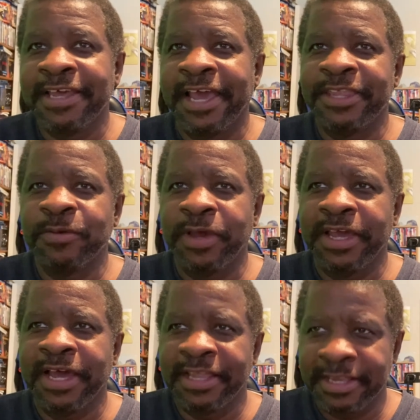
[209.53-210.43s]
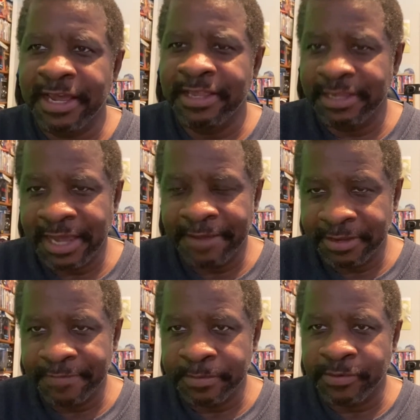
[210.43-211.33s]
And the way, I, I think I have to
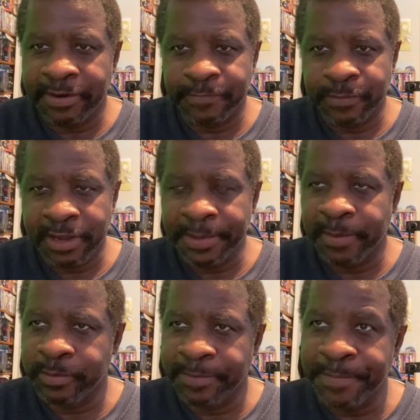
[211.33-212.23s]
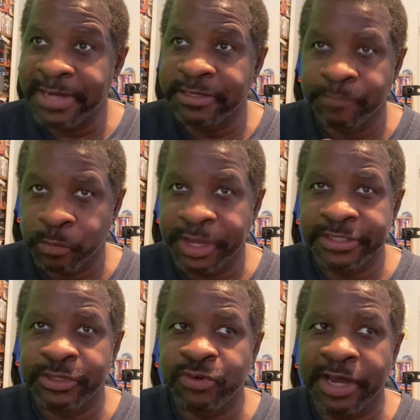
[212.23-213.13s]
give them credit for coming up with imaginative ways
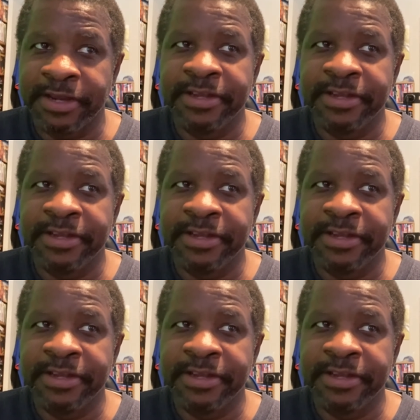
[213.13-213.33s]
to try to,